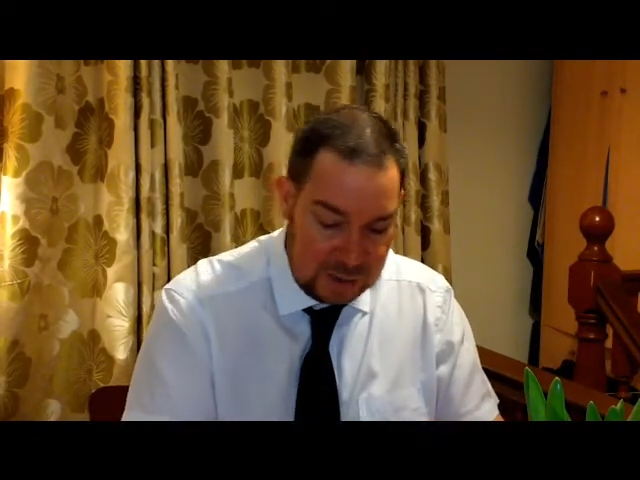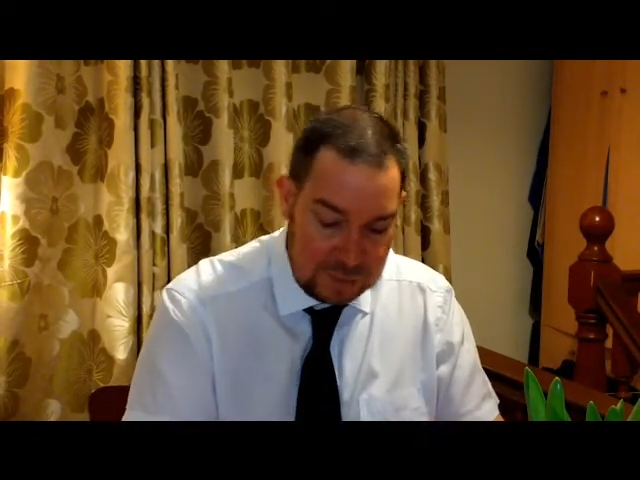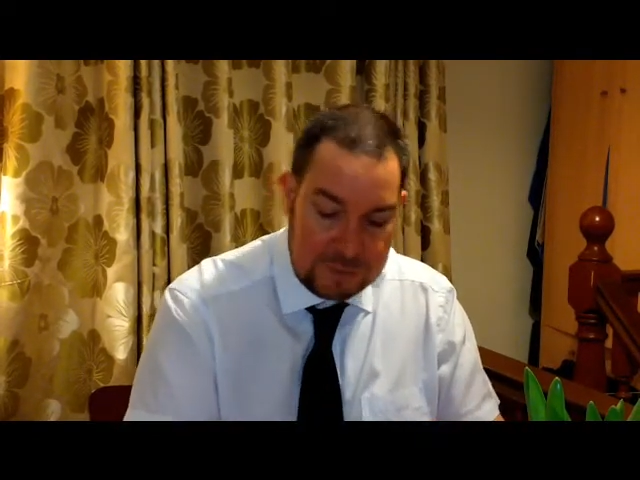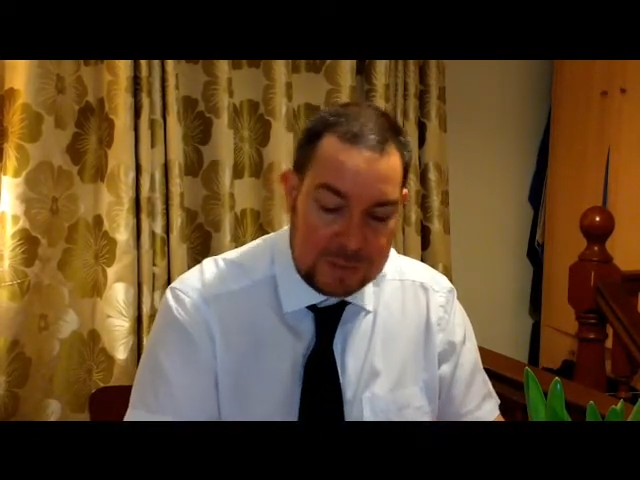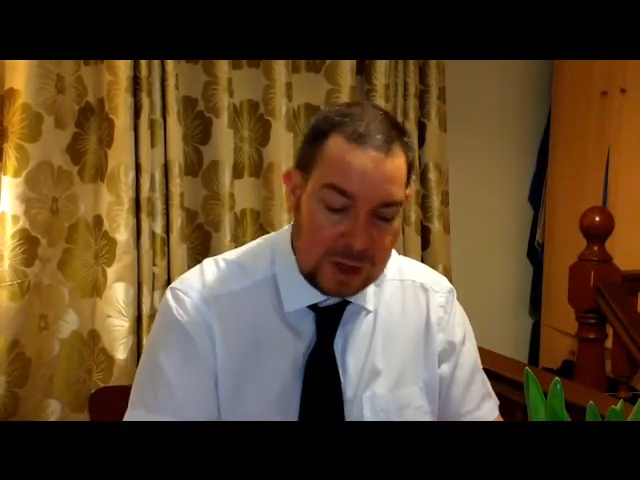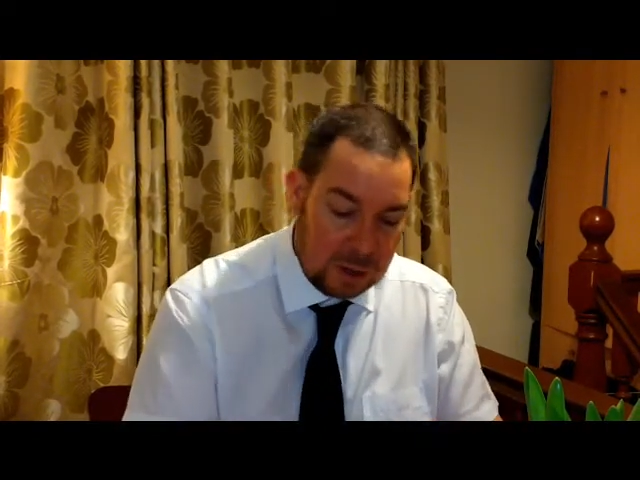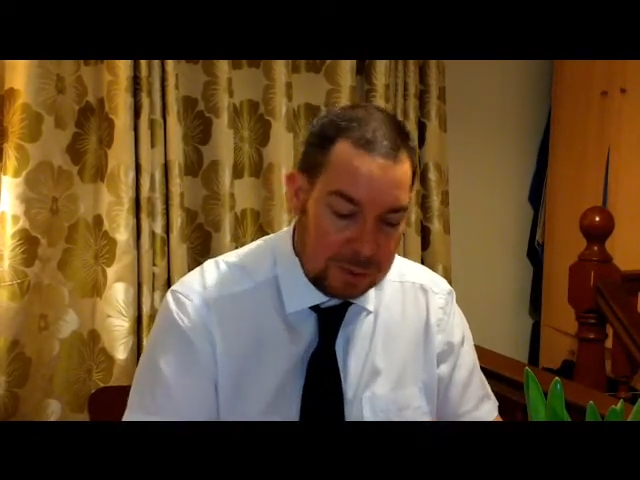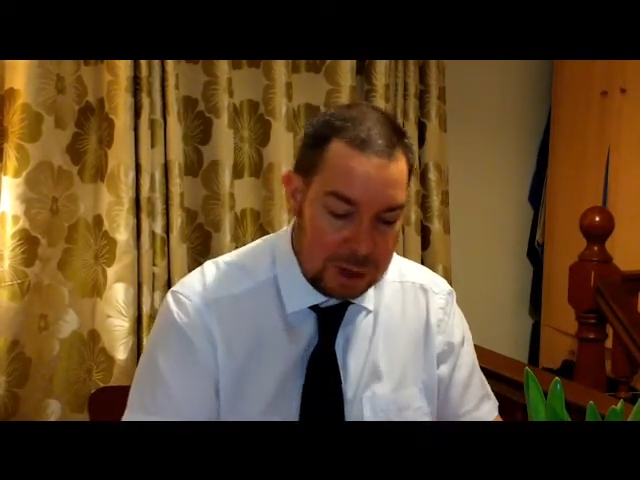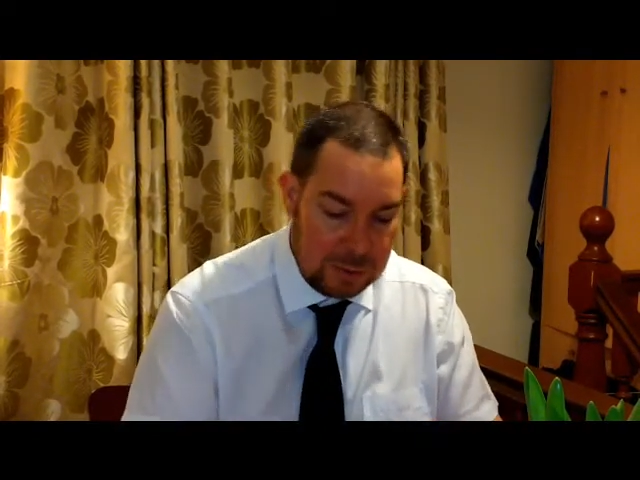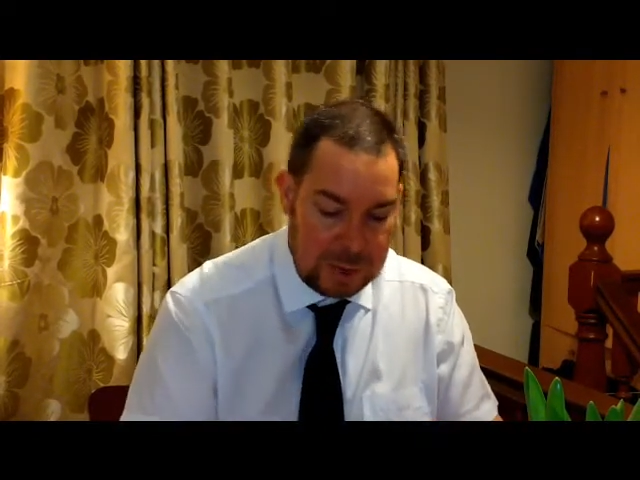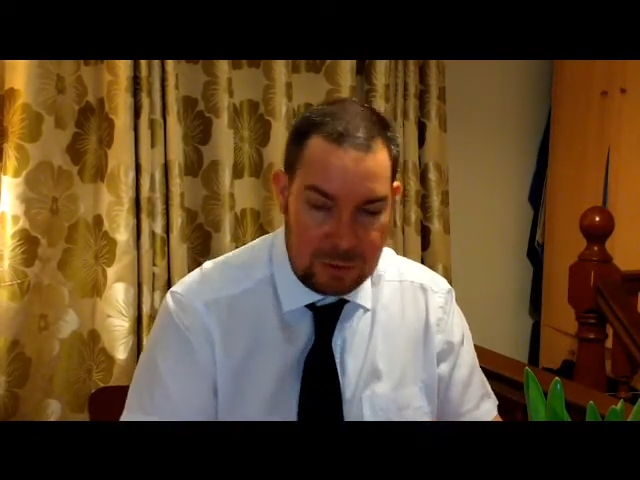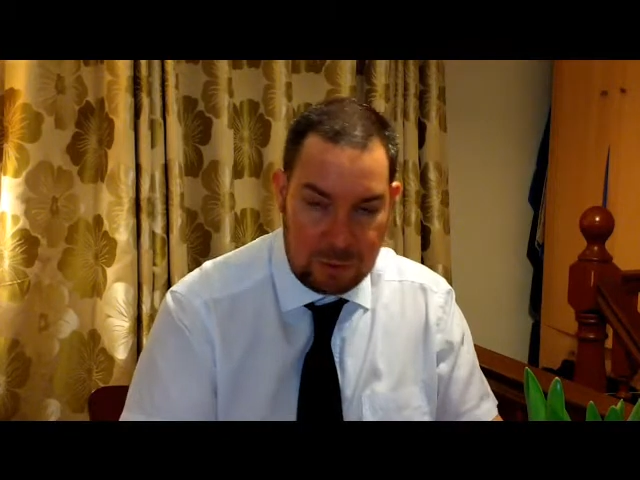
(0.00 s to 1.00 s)
a little bit
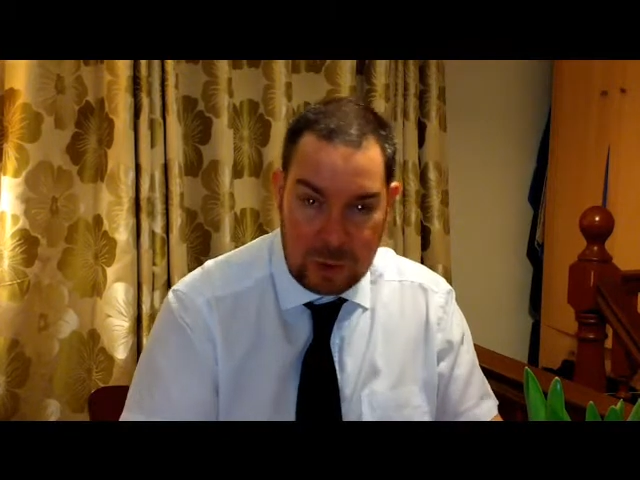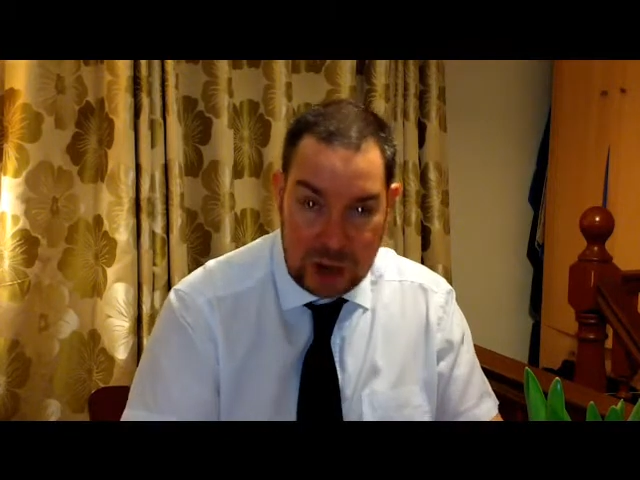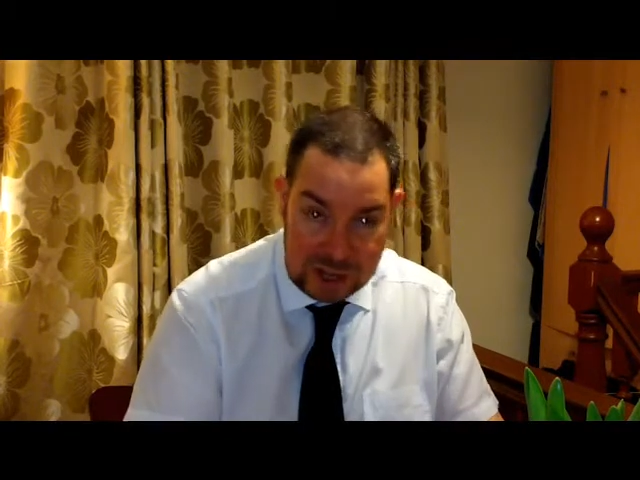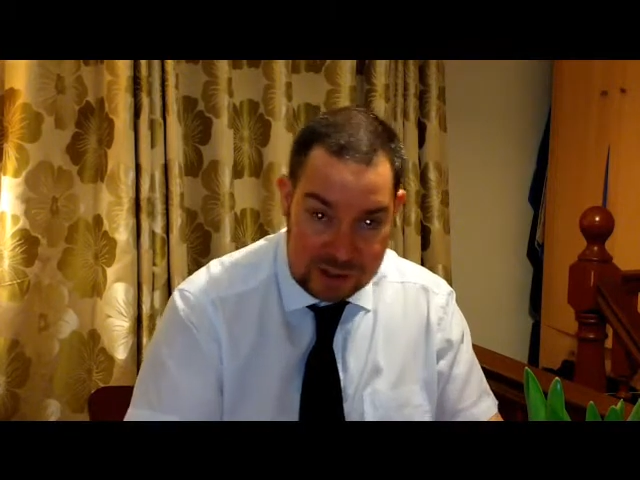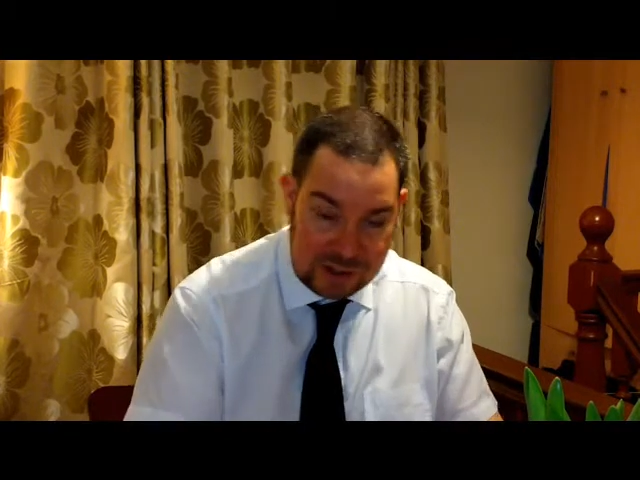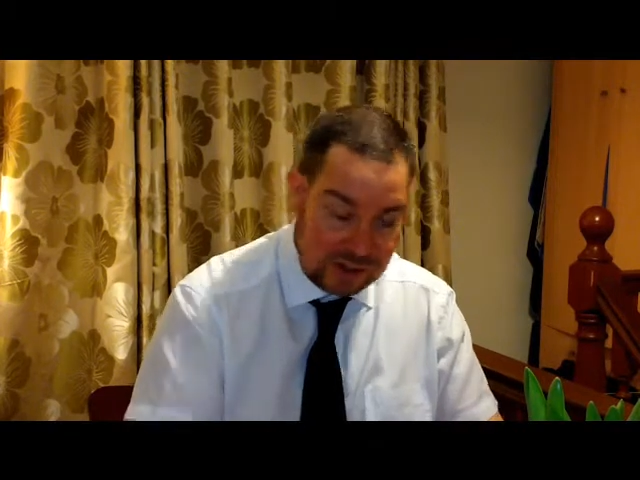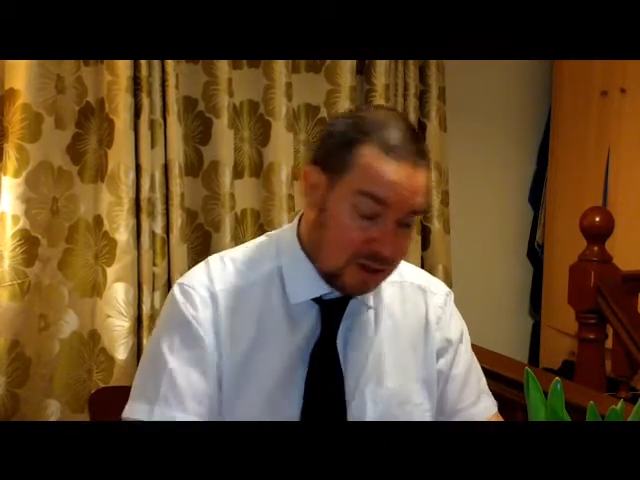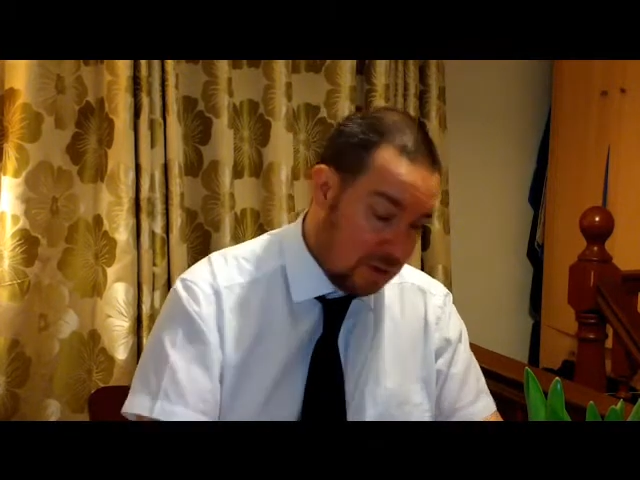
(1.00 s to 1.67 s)
about weight.